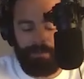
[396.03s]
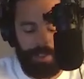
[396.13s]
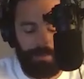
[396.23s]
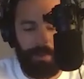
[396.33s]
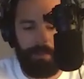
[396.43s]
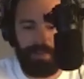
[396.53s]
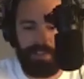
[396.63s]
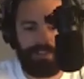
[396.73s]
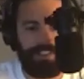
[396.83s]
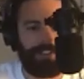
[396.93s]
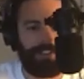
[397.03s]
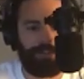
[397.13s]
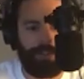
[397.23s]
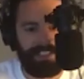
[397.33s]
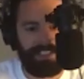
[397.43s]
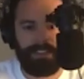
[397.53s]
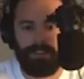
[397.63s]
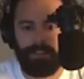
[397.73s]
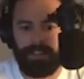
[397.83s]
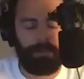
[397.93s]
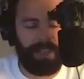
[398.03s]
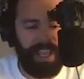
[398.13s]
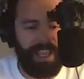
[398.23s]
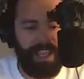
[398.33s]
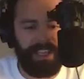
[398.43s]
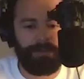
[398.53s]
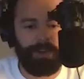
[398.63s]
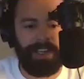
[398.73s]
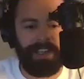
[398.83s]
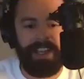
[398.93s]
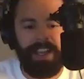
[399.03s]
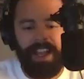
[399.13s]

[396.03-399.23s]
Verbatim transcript: for some companies you need to dress and look and behave right